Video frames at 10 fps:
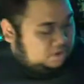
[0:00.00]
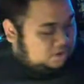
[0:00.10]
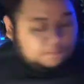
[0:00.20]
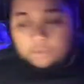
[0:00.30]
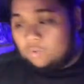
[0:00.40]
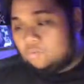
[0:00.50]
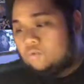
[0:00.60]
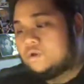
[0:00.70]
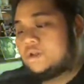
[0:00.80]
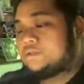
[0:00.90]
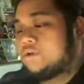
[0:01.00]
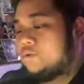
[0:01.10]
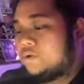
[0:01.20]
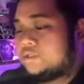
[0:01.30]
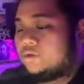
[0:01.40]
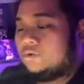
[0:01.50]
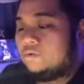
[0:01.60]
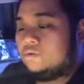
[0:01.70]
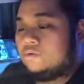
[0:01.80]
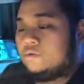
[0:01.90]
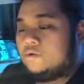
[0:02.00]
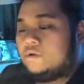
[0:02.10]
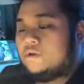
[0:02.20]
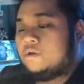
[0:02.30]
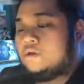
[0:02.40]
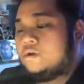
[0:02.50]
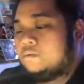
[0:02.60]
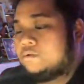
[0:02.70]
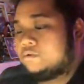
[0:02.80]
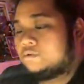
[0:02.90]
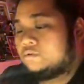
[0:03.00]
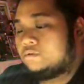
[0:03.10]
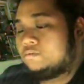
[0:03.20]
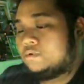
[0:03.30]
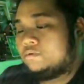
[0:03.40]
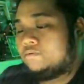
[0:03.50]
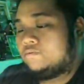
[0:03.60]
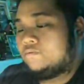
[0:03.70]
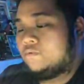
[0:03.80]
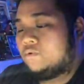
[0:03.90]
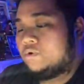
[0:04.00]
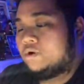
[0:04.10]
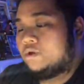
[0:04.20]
Come on, let's go, let's go. 1, 2, 3, 4.